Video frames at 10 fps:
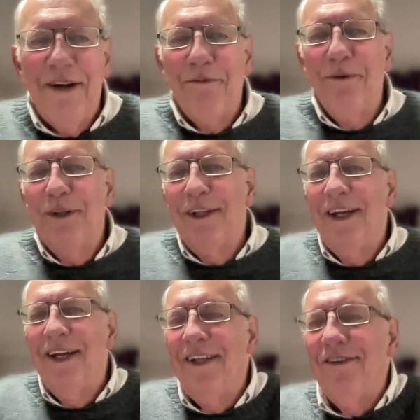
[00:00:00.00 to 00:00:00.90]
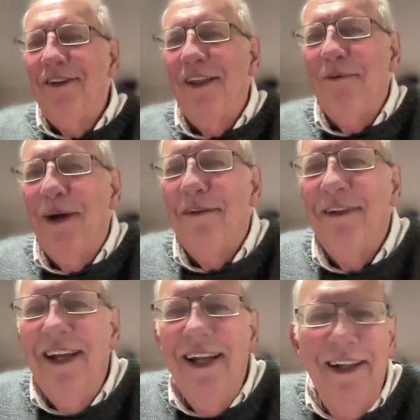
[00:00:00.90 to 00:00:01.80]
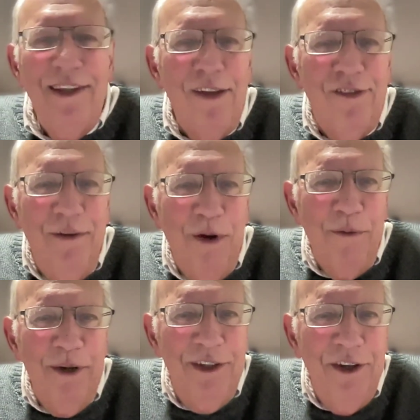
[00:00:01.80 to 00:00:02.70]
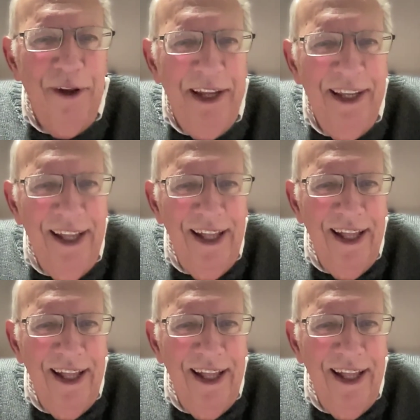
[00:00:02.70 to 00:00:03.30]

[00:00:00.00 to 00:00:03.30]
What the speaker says: that will, it's another way of testing what we're doing